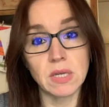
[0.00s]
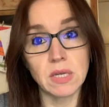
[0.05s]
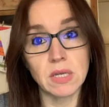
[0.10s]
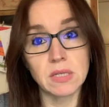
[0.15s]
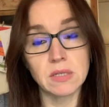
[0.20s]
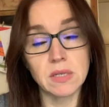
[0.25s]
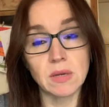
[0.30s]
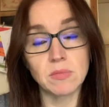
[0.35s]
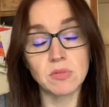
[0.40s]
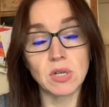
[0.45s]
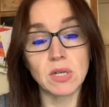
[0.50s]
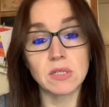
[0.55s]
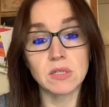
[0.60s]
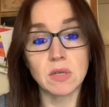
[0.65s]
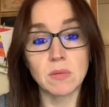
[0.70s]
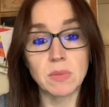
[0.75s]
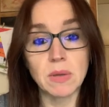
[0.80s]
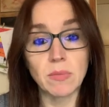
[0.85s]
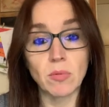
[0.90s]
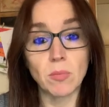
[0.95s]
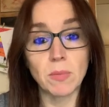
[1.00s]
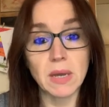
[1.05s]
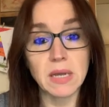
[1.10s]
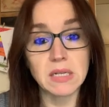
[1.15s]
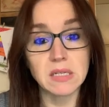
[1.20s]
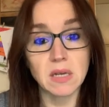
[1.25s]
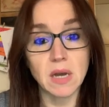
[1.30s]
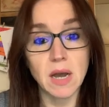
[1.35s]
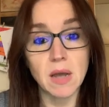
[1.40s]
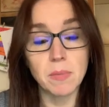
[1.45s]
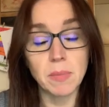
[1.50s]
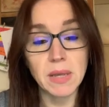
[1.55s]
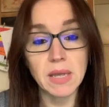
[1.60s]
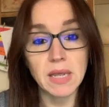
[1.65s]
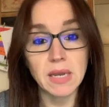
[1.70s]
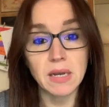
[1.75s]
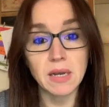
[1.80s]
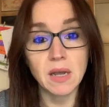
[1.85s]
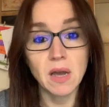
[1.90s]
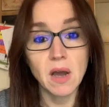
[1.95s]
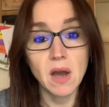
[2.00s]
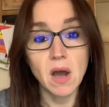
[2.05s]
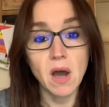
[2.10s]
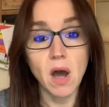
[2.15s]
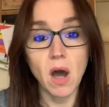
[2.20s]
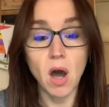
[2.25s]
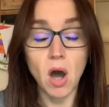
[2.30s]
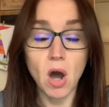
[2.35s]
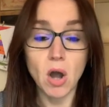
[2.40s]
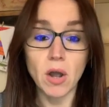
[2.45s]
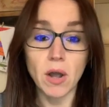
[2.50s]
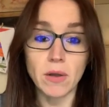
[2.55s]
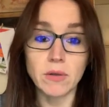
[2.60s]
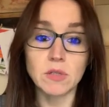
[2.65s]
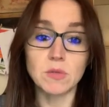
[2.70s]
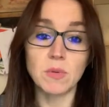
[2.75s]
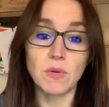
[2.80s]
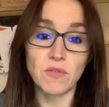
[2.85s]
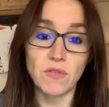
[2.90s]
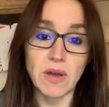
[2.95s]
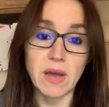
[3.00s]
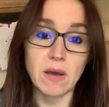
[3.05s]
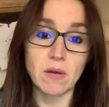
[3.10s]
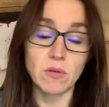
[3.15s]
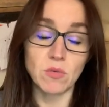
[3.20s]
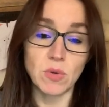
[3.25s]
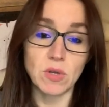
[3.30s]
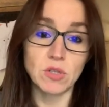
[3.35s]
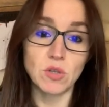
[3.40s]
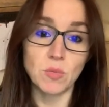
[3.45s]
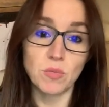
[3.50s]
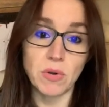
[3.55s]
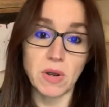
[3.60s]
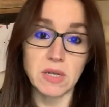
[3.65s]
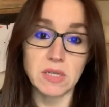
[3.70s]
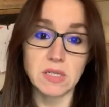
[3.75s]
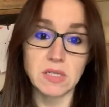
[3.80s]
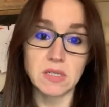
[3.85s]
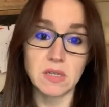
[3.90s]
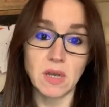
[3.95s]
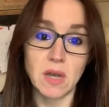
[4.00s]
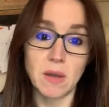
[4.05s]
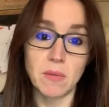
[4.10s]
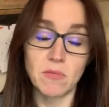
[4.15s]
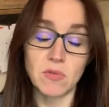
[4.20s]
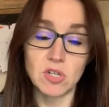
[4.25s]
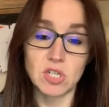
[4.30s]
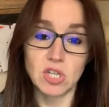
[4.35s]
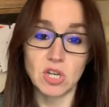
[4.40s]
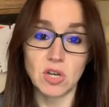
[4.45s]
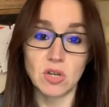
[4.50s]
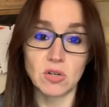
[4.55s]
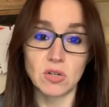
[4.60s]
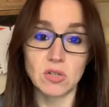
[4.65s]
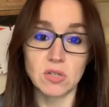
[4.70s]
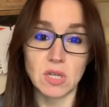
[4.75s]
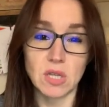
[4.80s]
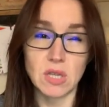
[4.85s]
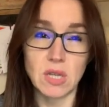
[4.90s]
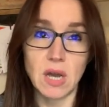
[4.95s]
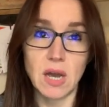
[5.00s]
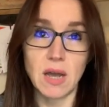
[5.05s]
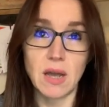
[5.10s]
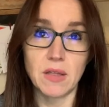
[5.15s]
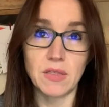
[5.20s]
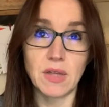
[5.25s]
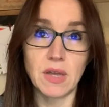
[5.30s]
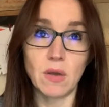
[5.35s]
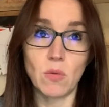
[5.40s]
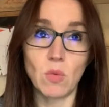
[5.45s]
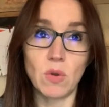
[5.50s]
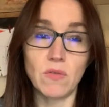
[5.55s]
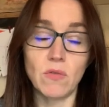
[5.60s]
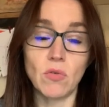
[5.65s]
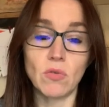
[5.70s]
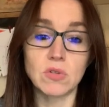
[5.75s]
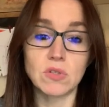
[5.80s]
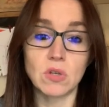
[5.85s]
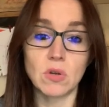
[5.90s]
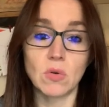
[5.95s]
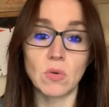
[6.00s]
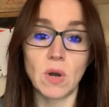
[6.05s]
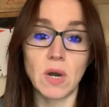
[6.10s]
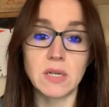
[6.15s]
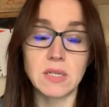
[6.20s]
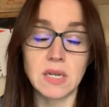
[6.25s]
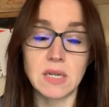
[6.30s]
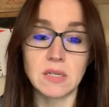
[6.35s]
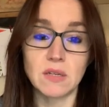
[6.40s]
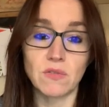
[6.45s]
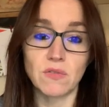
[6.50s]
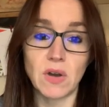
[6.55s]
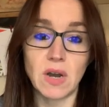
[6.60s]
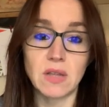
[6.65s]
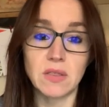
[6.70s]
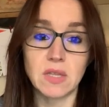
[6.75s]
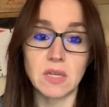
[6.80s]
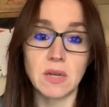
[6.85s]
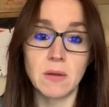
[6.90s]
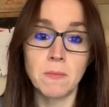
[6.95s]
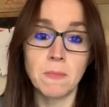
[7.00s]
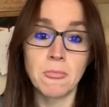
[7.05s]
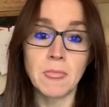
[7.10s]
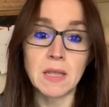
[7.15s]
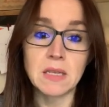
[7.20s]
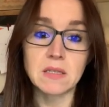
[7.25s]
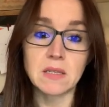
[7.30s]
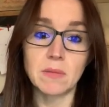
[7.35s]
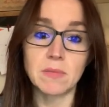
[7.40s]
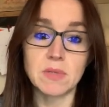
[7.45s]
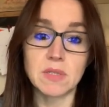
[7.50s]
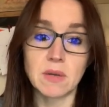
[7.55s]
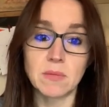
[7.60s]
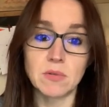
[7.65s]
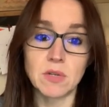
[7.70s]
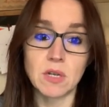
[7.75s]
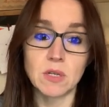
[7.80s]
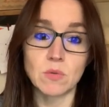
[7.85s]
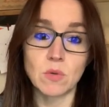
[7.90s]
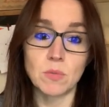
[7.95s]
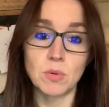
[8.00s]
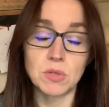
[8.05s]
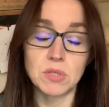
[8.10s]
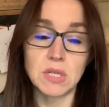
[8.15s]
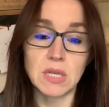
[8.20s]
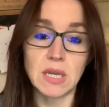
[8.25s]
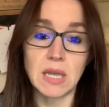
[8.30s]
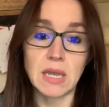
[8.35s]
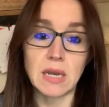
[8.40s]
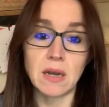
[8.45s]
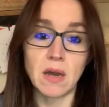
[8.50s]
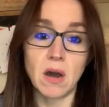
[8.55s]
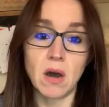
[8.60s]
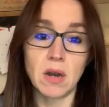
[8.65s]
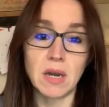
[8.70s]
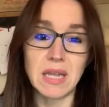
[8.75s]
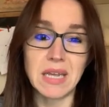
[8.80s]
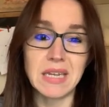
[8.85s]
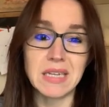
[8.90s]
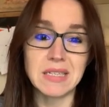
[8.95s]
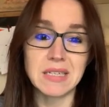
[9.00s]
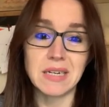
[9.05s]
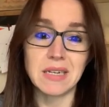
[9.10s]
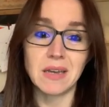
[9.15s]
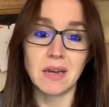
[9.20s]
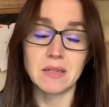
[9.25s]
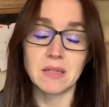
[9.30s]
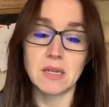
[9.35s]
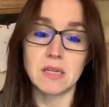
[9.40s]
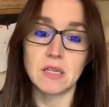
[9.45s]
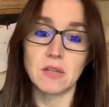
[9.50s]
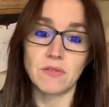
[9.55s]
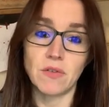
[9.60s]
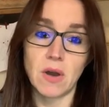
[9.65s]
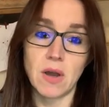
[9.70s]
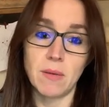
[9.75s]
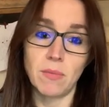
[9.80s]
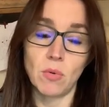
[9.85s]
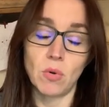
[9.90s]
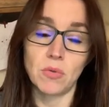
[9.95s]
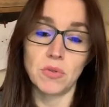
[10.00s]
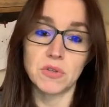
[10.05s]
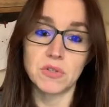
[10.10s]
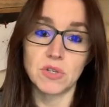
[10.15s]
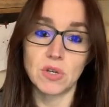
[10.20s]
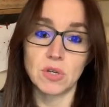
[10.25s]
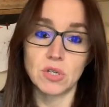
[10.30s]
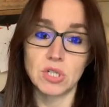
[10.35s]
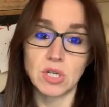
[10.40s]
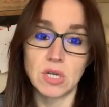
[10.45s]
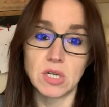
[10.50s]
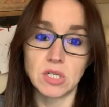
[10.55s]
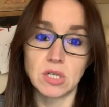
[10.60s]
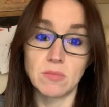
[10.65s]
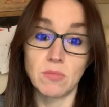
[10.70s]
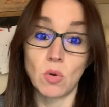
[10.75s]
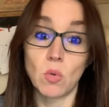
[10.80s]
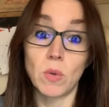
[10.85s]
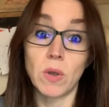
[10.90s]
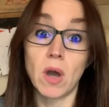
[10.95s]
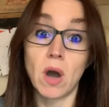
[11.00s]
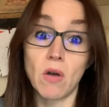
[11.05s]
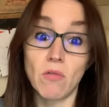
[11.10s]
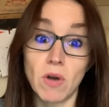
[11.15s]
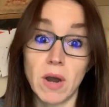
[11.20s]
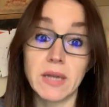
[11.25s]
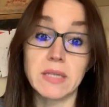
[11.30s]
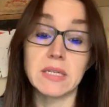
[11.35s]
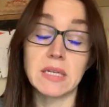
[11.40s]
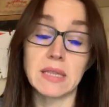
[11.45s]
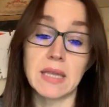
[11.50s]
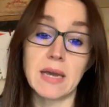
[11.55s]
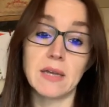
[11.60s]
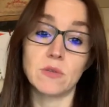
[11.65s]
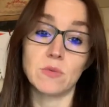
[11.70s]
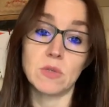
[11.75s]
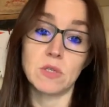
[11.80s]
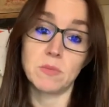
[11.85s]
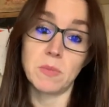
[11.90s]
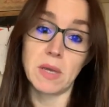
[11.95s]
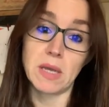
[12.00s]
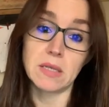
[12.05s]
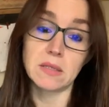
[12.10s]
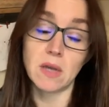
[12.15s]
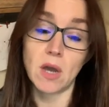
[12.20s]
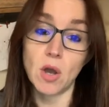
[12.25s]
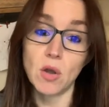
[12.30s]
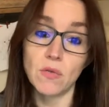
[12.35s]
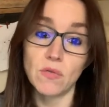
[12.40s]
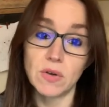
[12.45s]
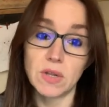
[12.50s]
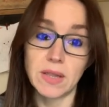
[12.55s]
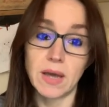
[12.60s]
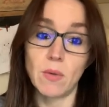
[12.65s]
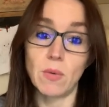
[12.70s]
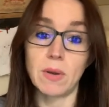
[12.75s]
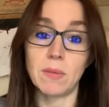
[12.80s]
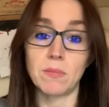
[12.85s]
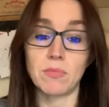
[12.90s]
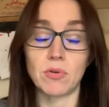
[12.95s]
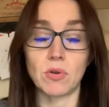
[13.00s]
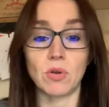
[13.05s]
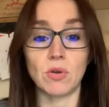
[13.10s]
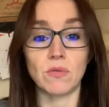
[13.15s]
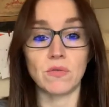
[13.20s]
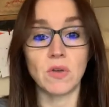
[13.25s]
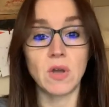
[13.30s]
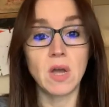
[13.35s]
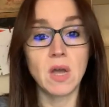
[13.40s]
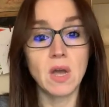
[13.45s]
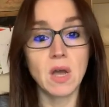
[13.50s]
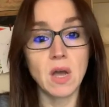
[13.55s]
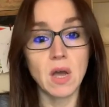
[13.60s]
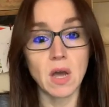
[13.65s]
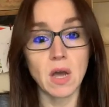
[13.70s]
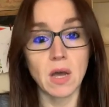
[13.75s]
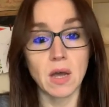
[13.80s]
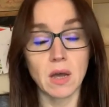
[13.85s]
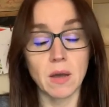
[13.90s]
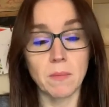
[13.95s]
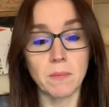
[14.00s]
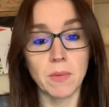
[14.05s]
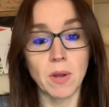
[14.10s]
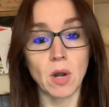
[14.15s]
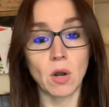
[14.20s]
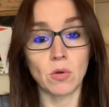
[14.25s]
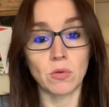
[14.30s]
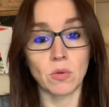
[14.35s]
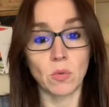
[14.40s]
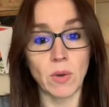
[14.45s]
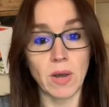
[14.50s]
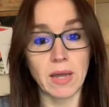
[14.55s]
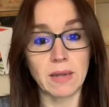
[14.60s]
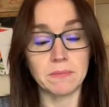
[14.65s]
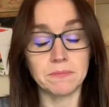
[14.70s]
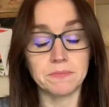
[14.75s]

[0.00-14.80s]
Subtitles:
subjects that people may type in are going to be found when you press return, because I think we've also identified that some subjects we're putting in aren't easily identifiable on the search engine, but we are writing that as we speak, so hopefully that will improve along the way.